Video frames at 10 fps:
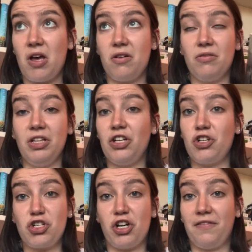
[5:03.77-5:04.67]

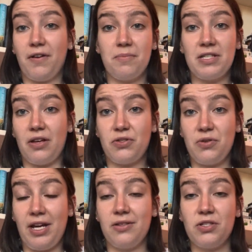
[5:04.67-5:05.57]
literature from South
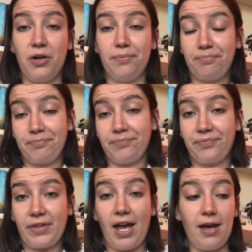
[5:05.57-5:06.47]
Sudan. So
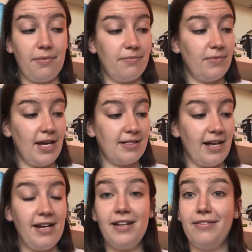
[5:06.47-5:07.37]
I'm
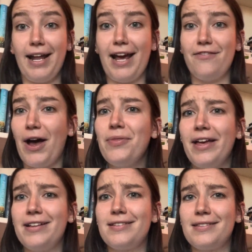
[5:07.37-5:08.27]
excited that I found
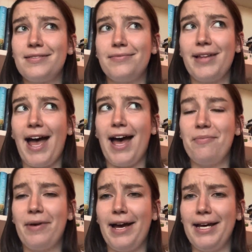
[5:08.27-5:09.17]
this at
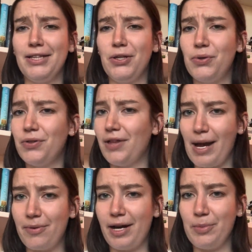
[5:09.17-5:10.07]
my local
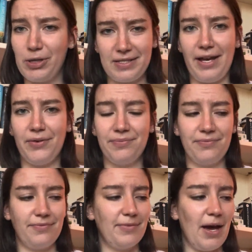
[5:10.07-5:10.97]
library book sale.
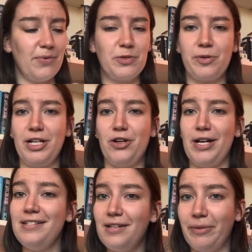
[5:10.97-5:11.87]
That was pretty
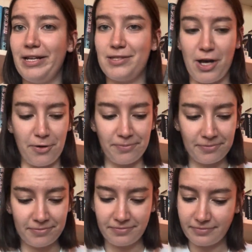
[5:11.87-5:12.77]
crazy to me. So
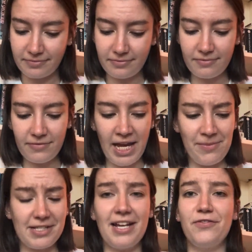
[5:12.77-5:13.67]
I'm
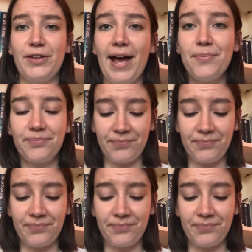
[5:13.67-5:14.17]
excited for that.